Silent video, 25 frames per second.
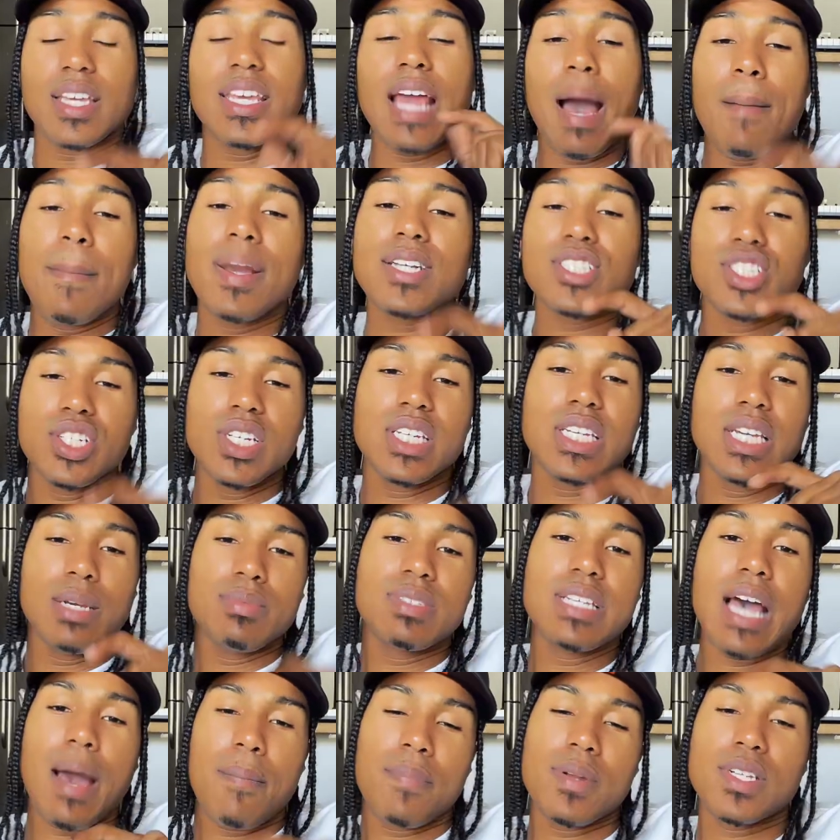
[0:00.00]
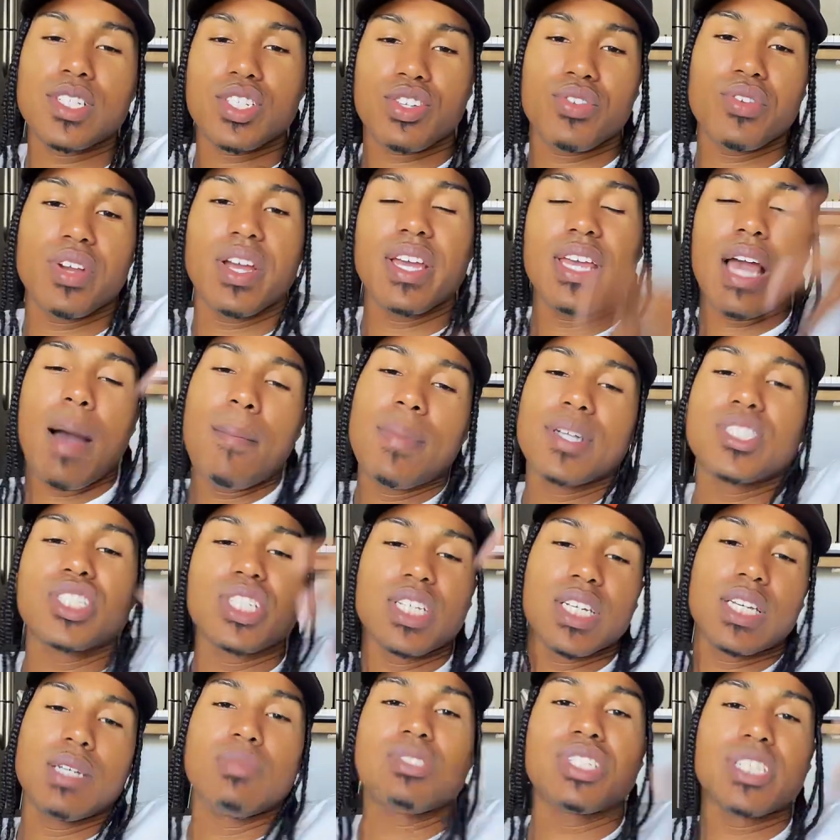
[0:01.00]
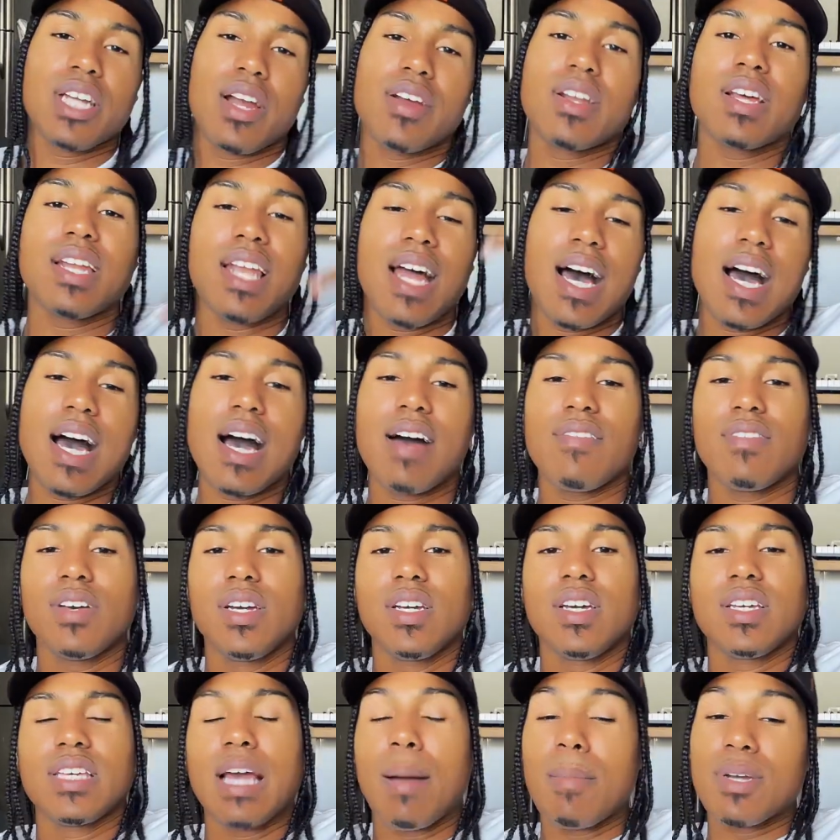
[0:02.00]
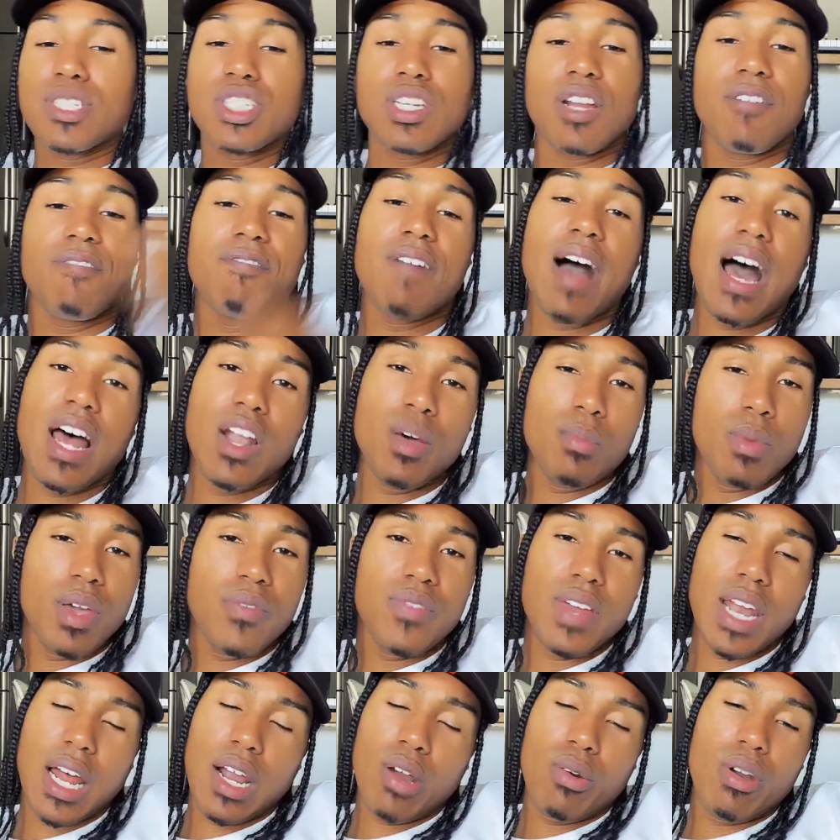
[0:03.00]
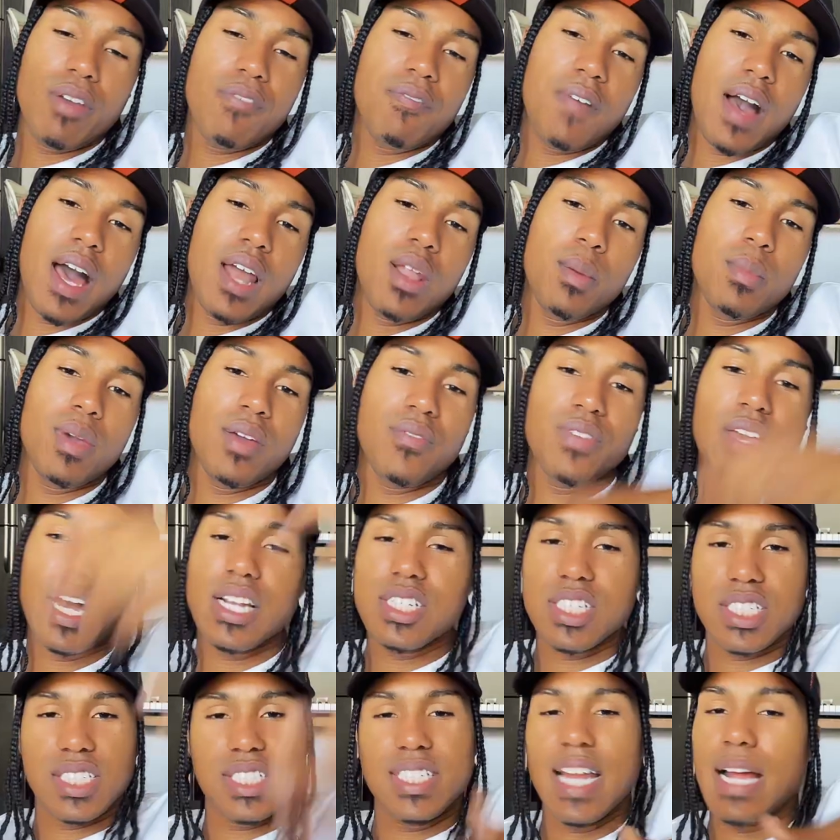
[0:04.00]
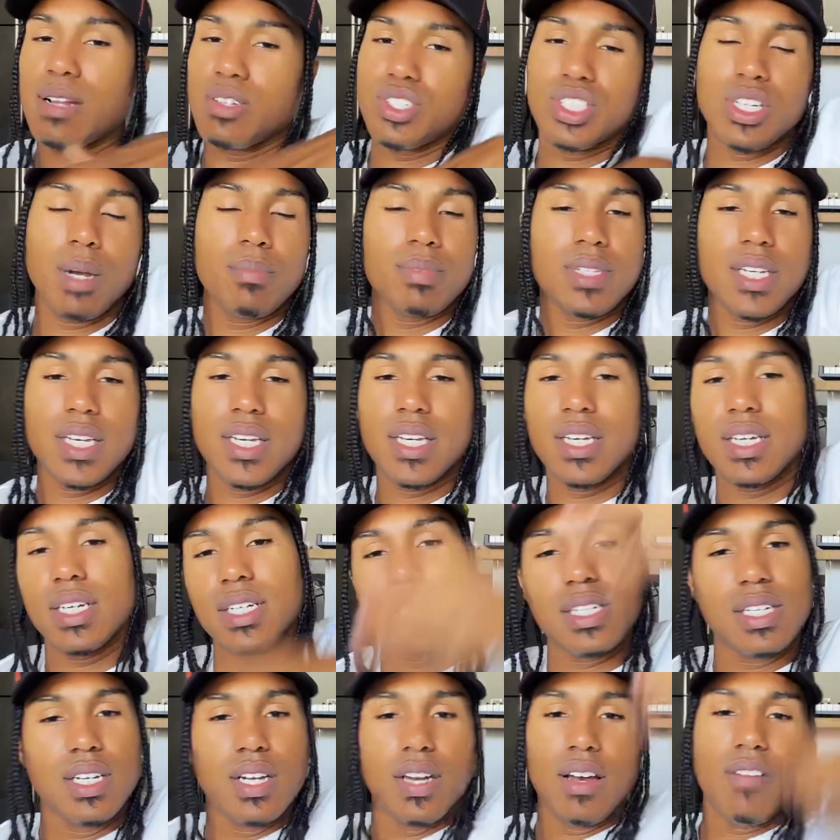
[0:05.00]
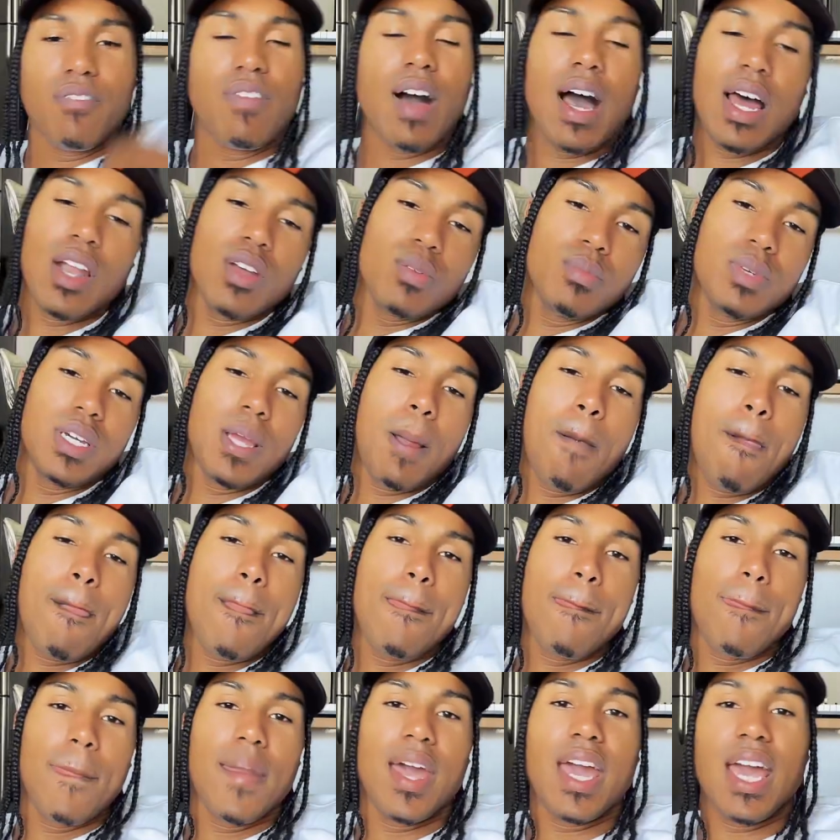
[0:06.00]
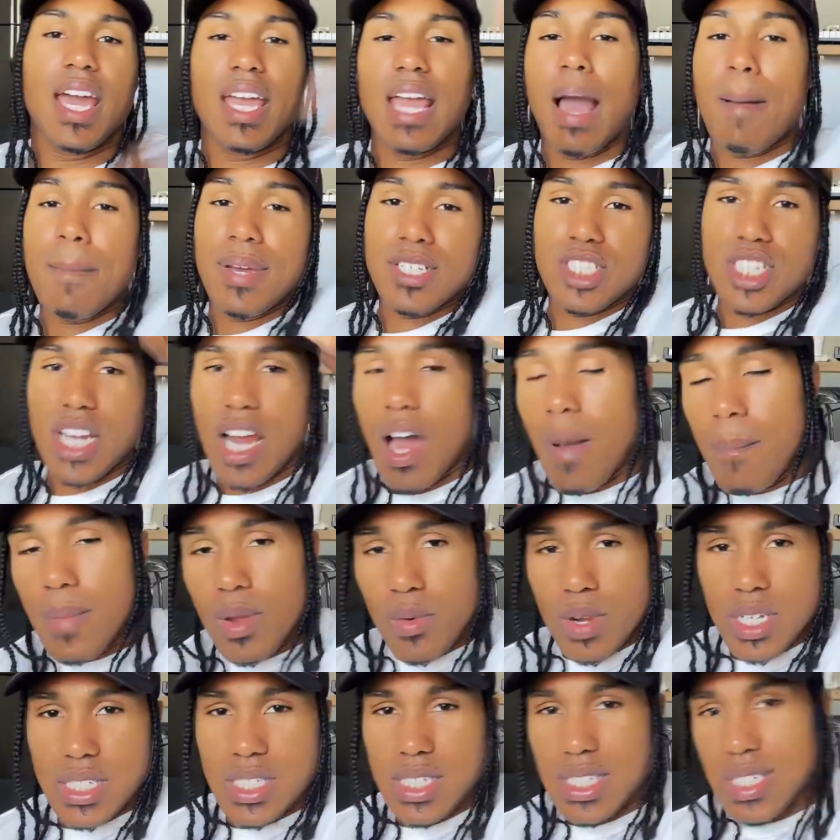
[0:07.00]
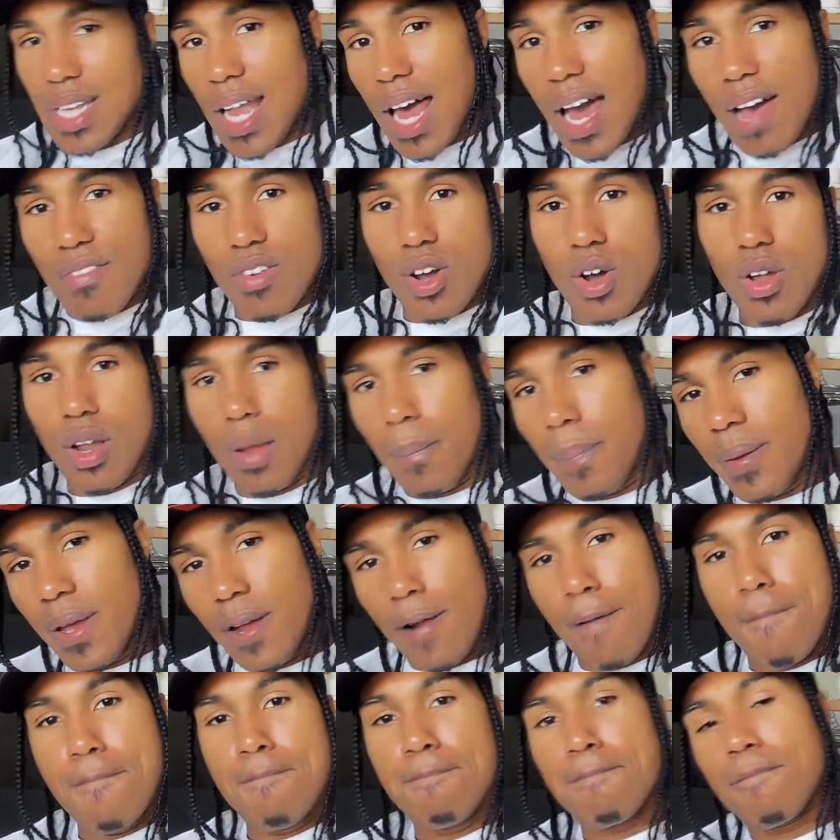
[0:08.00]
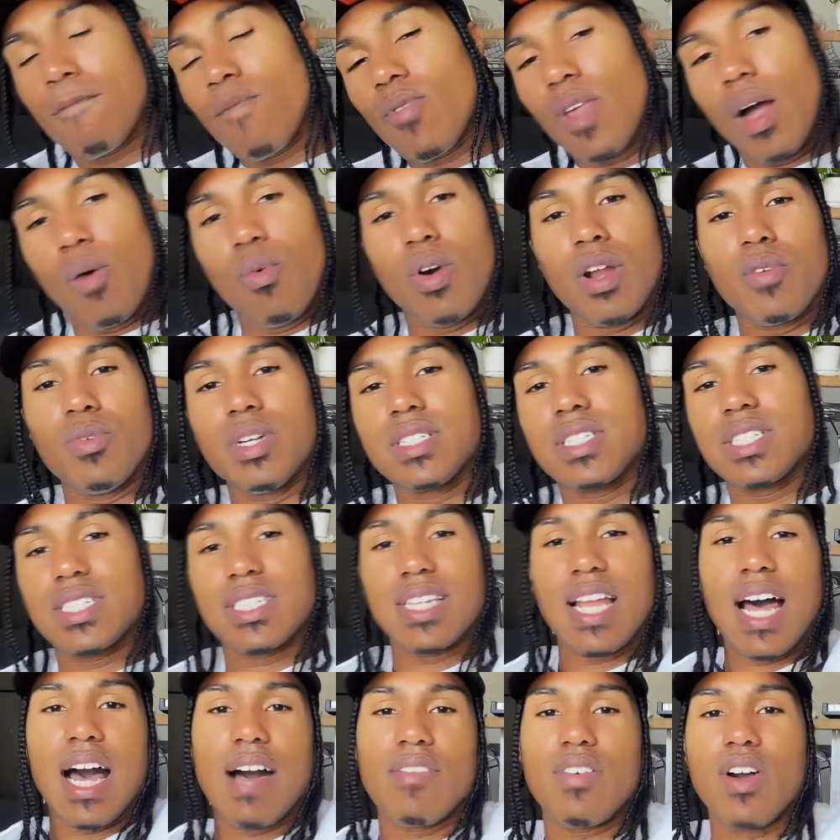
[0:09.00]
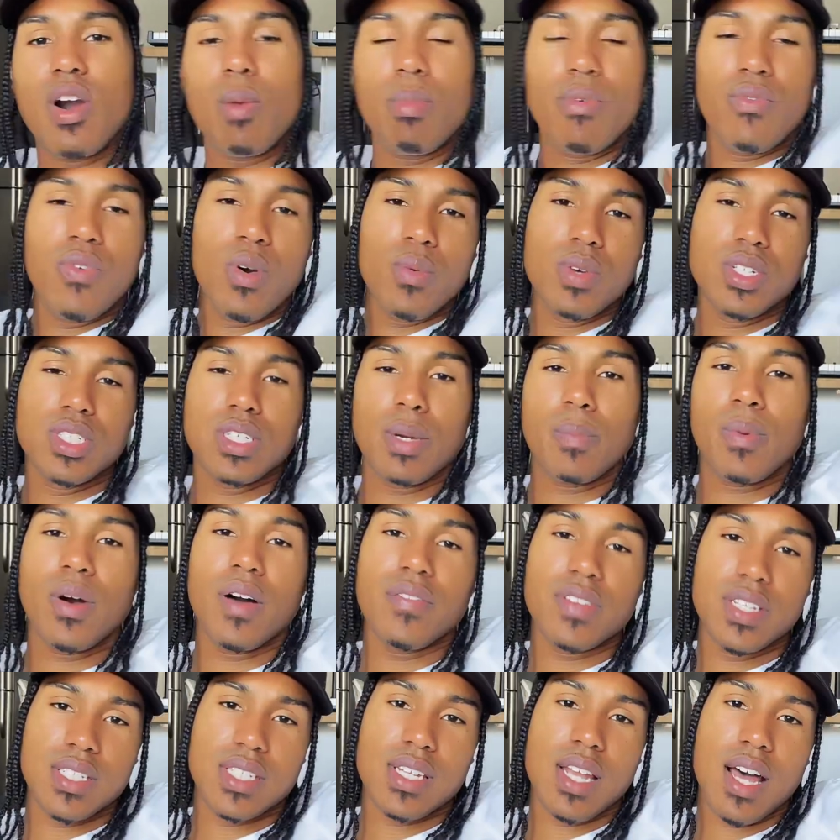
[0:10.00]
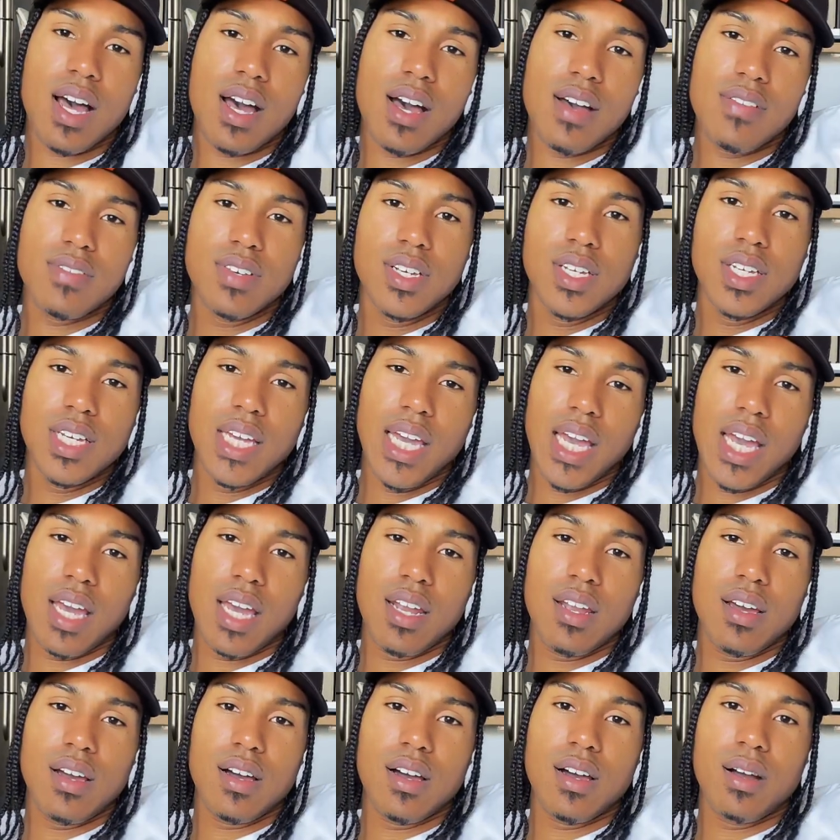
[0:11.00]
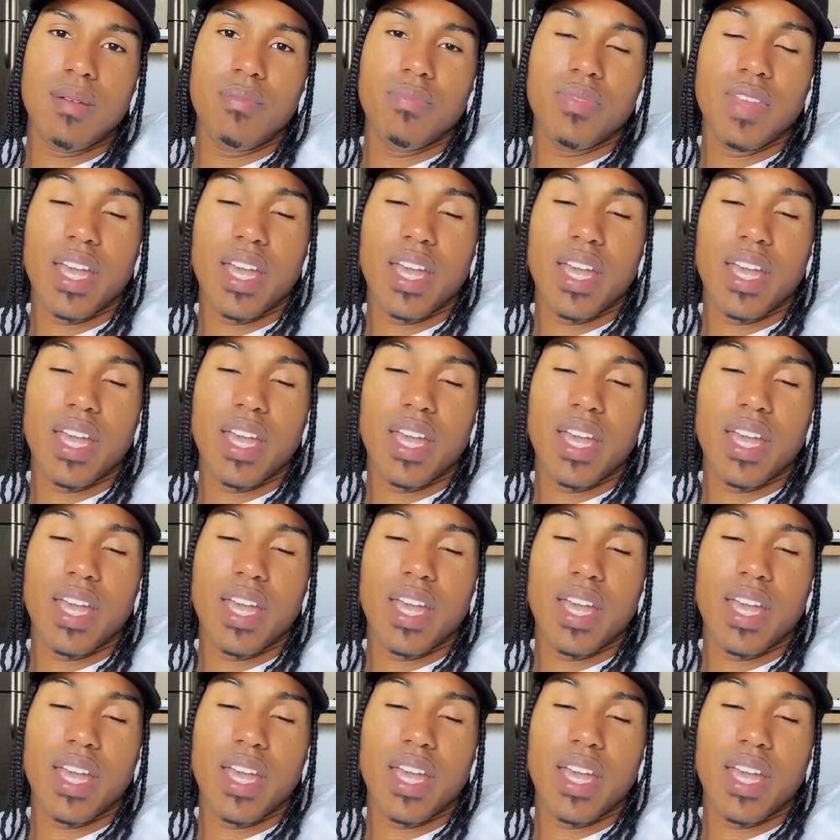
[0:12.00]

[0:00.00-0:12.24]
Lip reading: Nah, man, look, y'all make sure to keep tapping the screen. Y'all make sure to keep sharing the live. Y'all make sure to follow me if you're not already following me. If y'all just jumped in here, follow me. And y'all make sure to help me reach this live goal up here. I want to reach this live goal before we jump off this live.